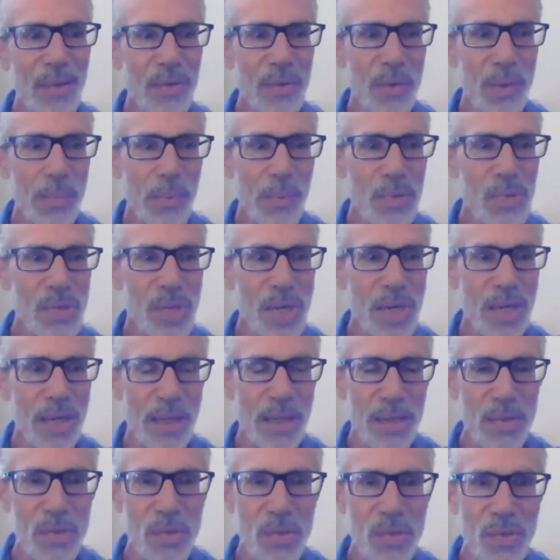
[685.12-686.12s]
to appreciate
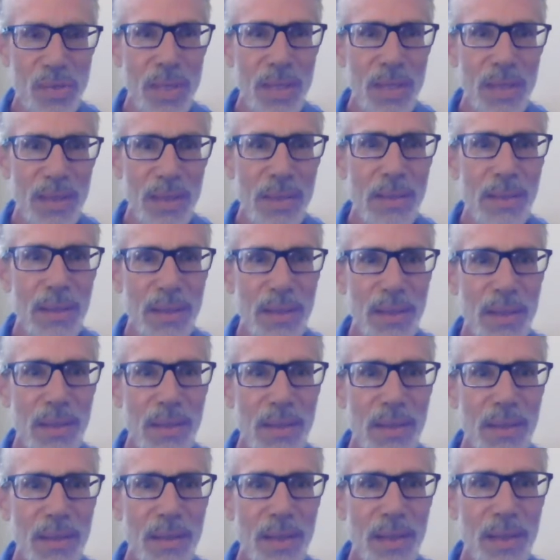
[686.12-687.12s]
country and
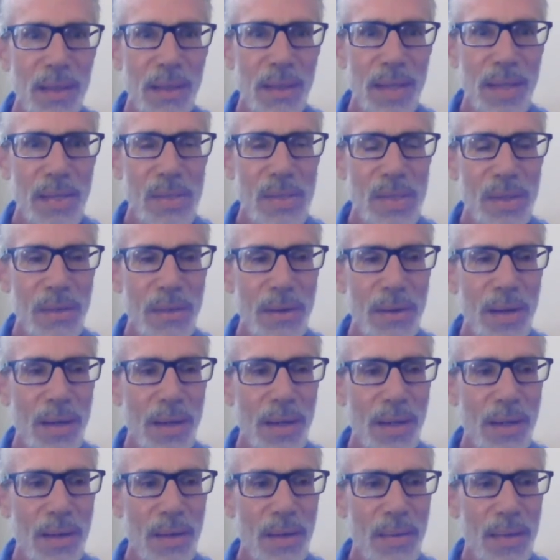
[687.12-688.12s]
classic
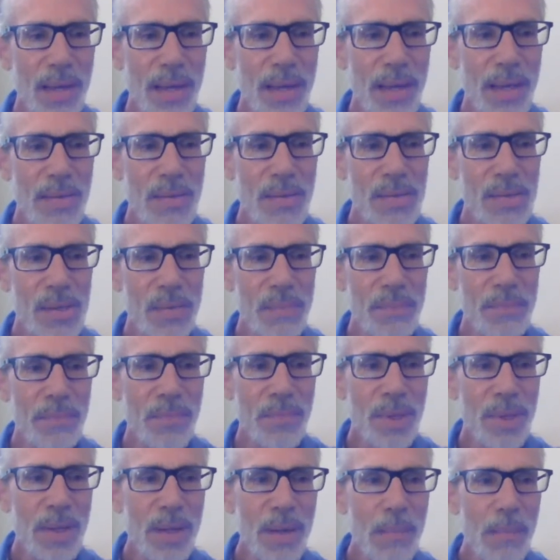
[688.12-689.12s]
rock and all that. And so
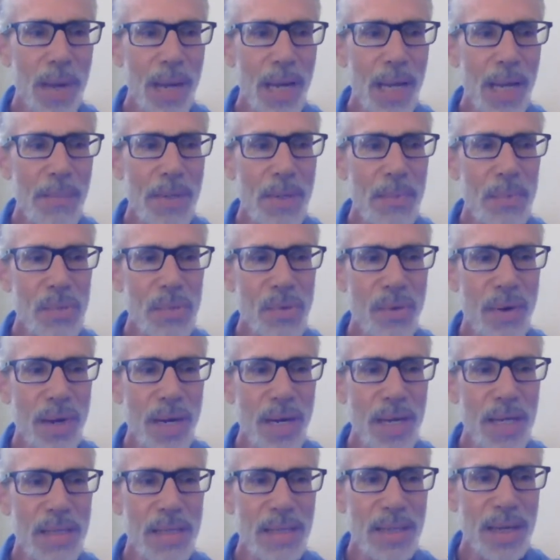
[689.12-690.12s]
Miami was
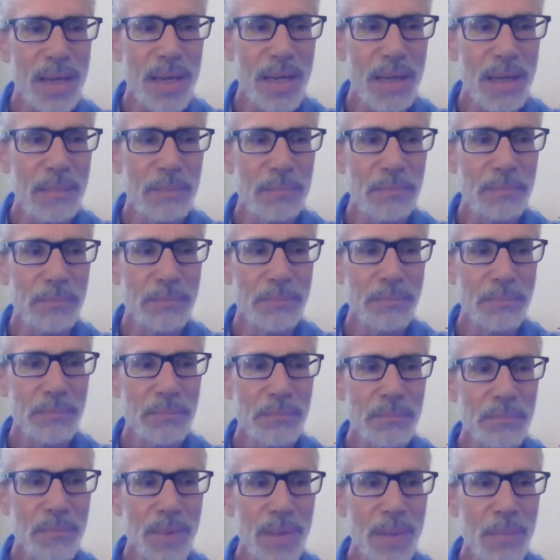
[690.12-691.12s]
great.
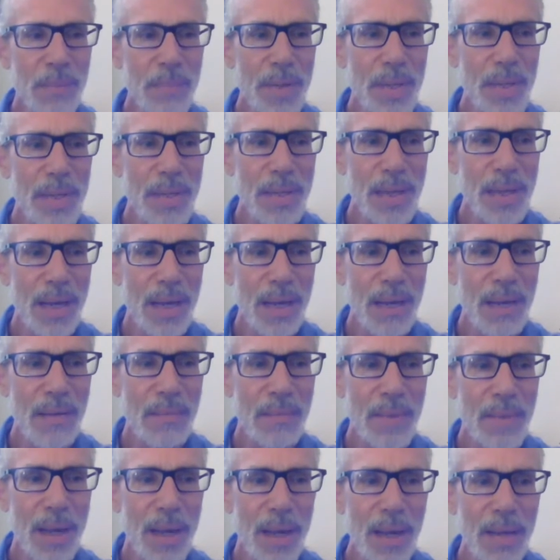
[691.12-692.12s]
But
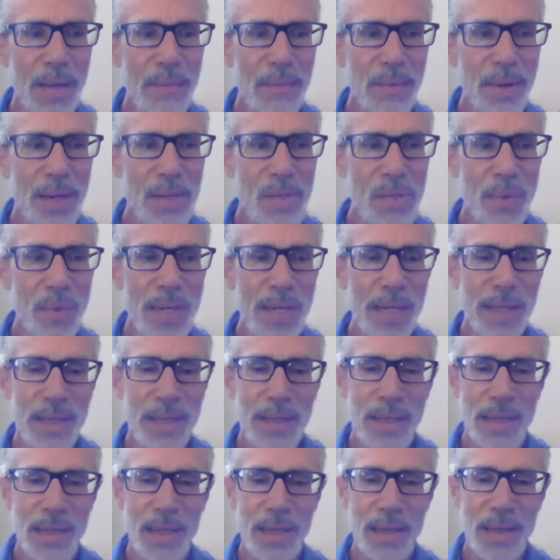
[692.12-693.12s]
I graduated at
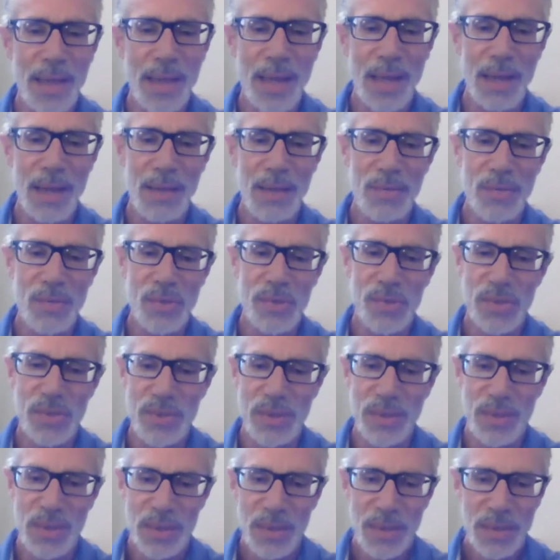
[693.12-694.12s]
the end of that and just
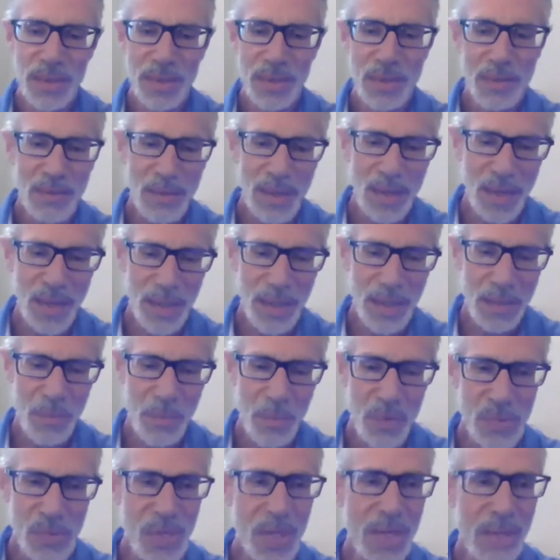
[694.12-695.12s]

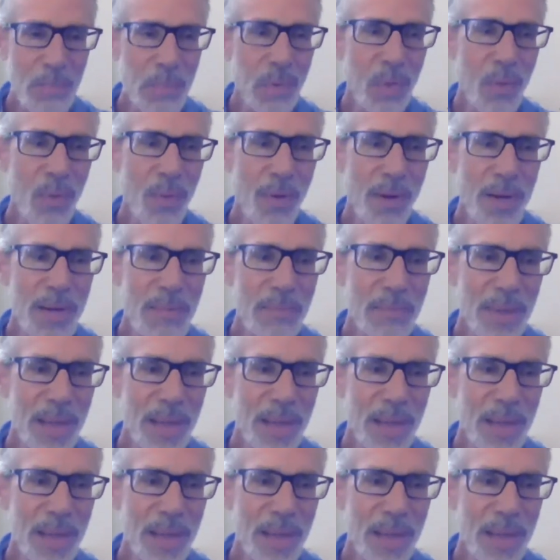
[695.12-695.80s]
was unemployed.